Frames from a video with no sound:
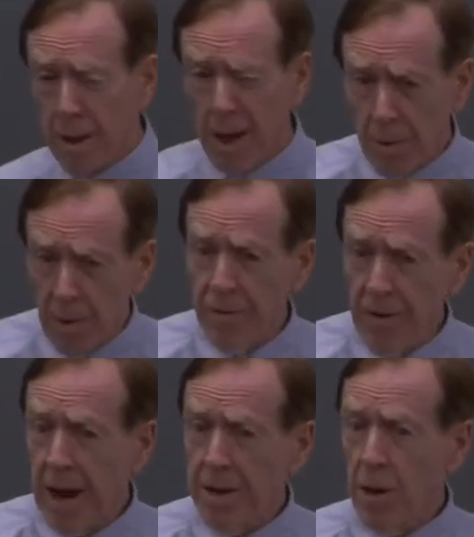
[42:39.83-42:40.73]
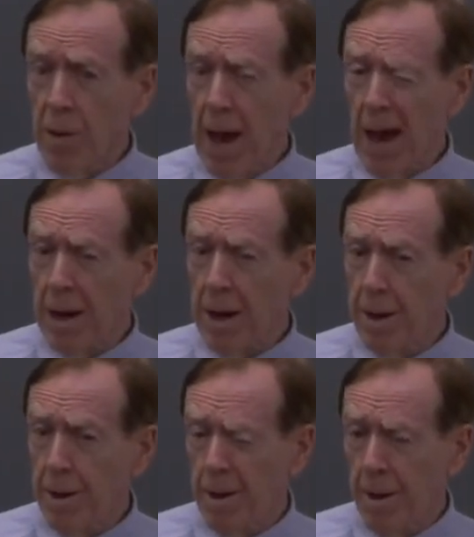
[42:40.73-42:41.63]
Can we factor that?
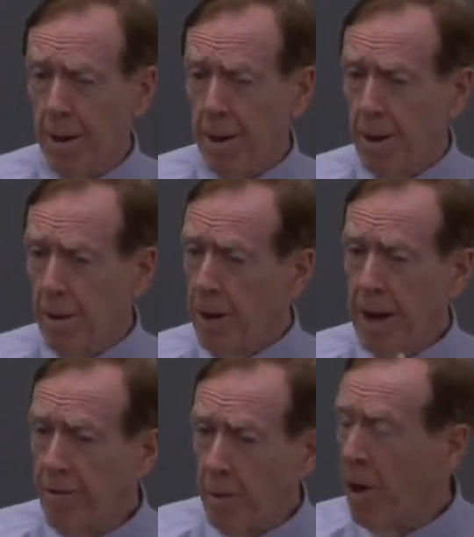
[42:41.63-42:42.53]
We have a